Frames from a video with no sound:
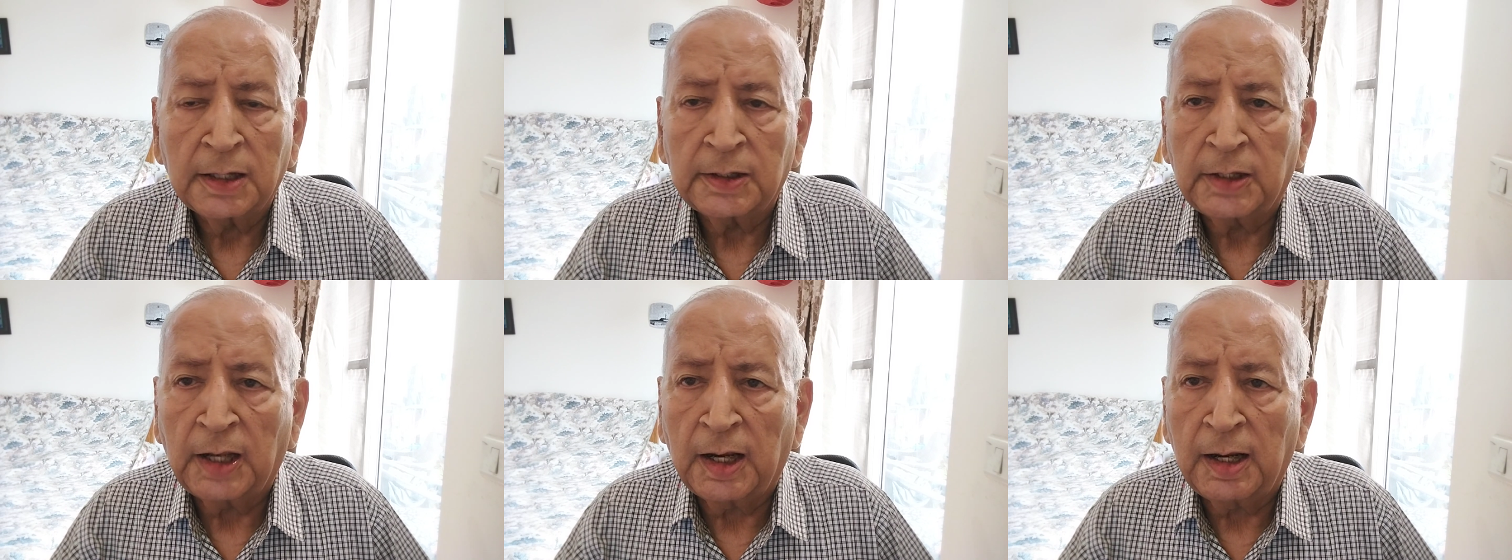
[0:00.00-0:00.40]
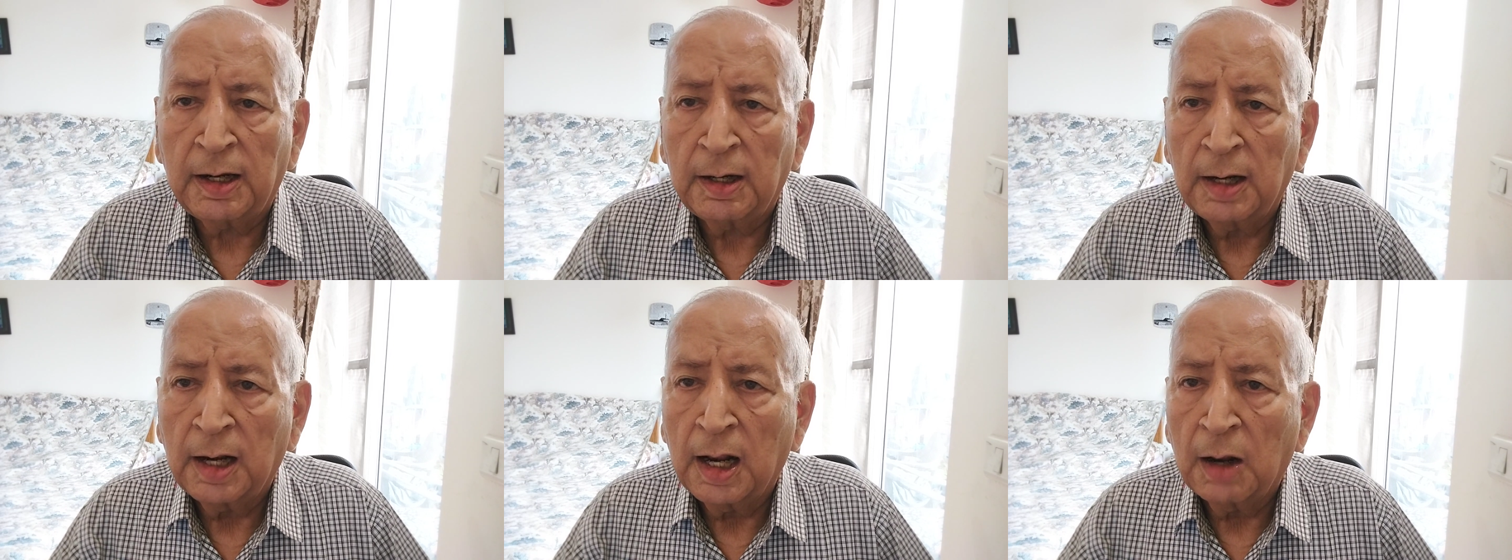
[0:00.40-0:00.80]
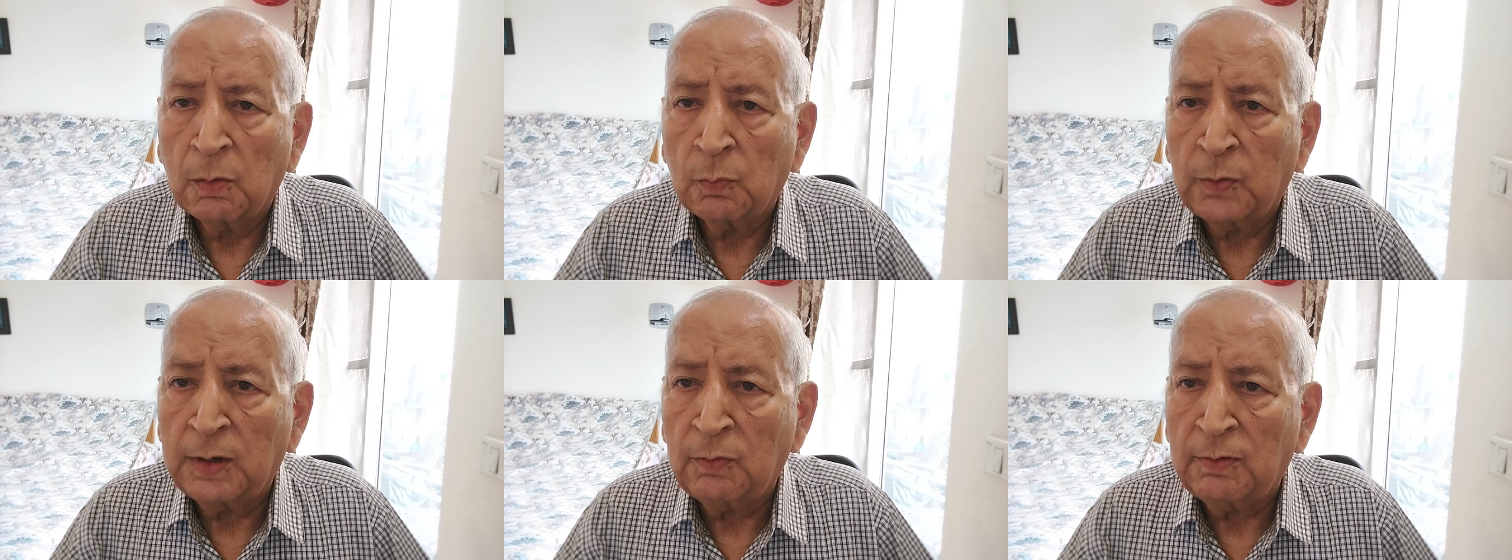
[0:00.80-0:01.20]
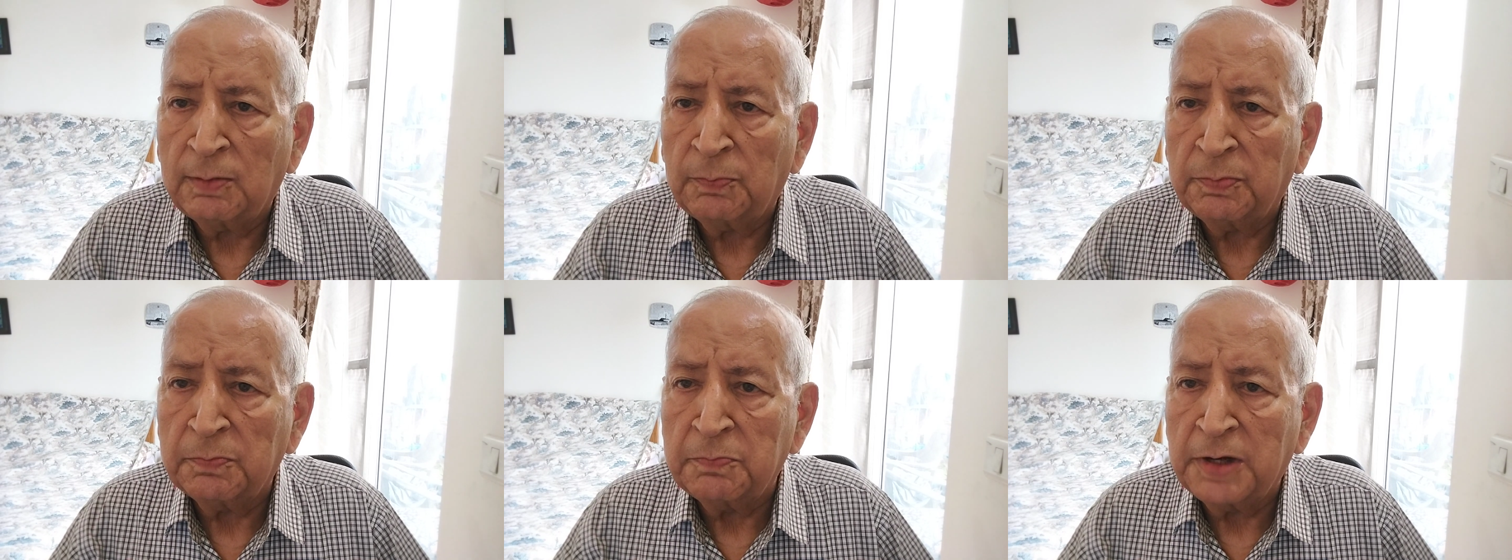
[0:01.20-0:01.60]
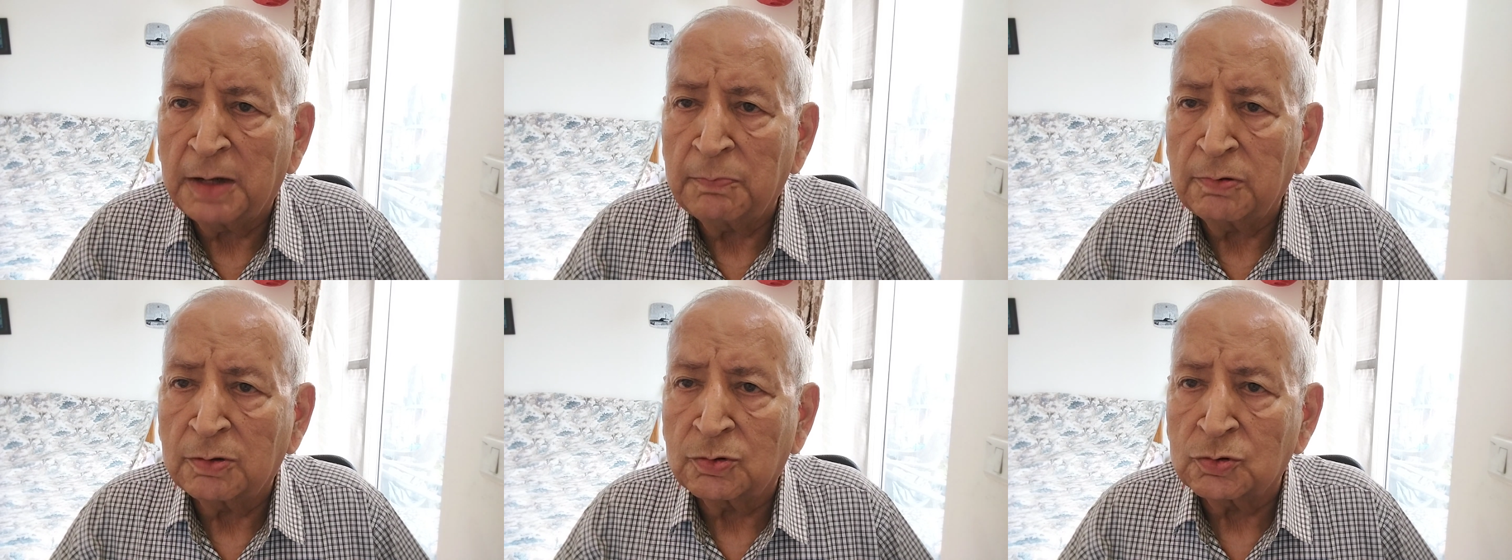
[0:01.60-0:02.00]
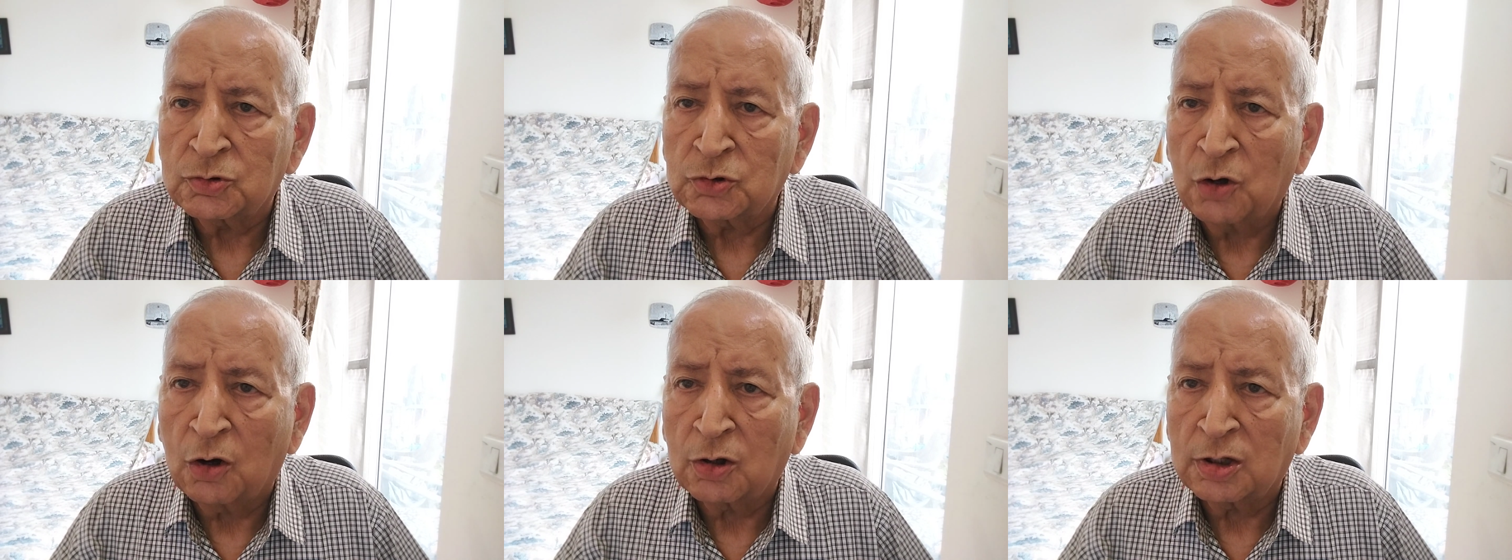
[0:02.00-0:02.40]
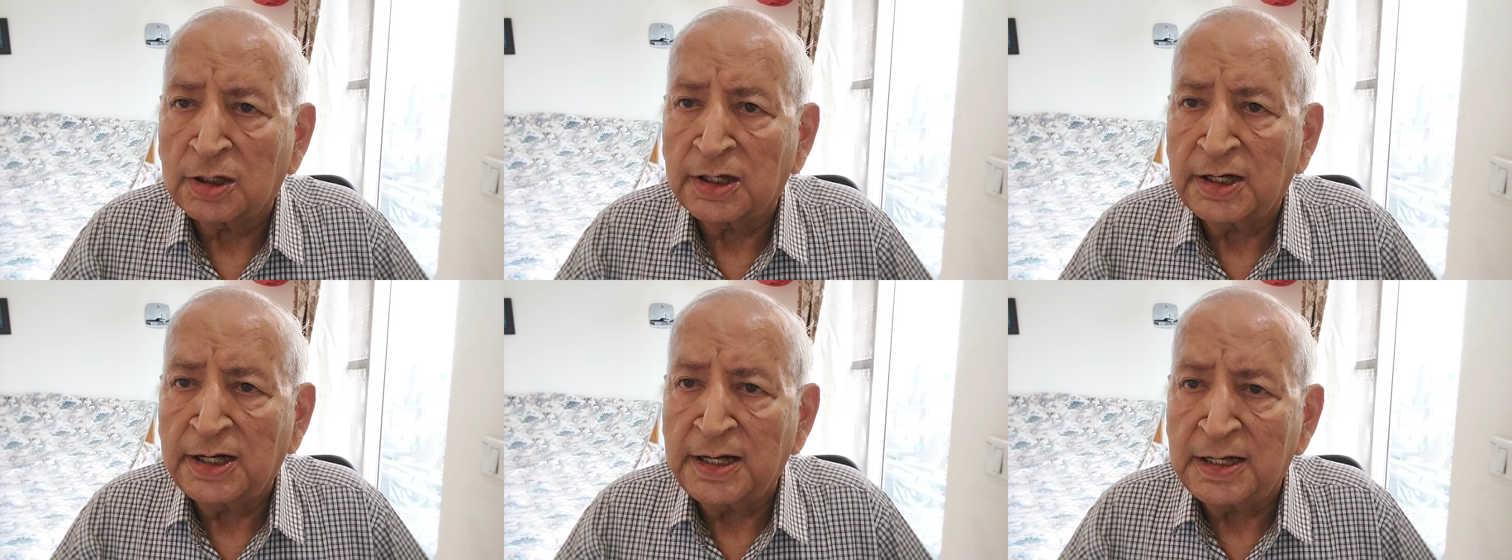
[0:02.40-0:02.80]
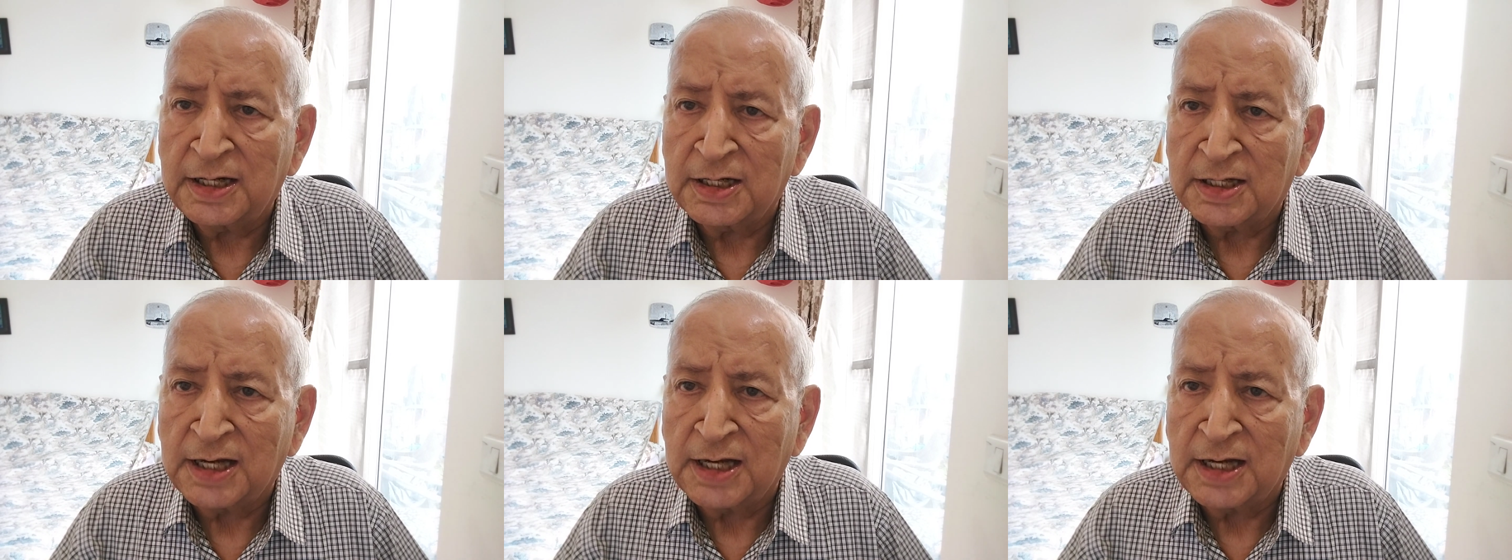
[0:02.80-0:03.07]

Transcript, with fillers: There, we will be able to talk in